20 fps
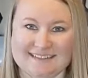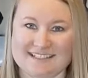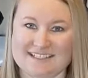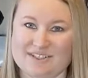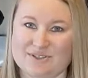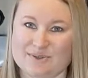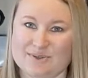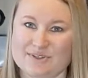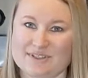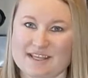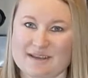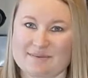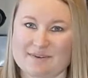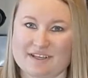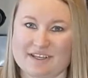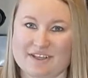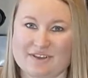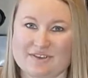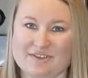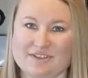The tools I'm
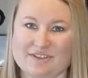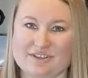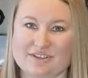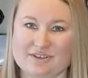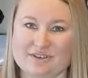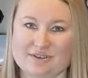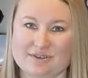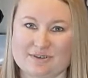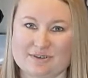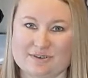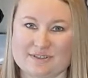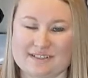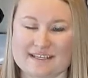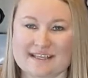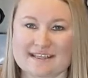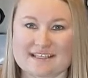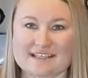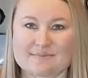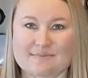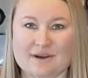going to use to
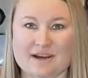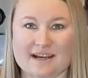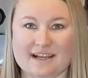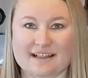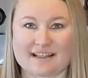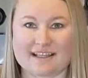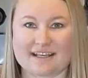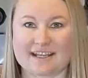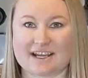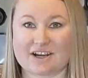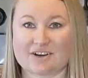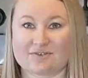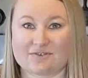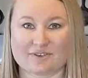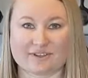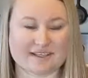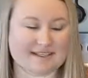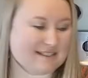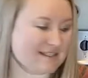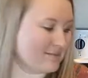take this apart and clean it are
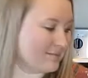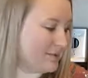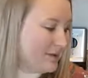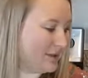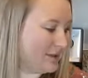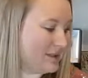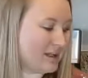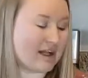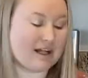really simple.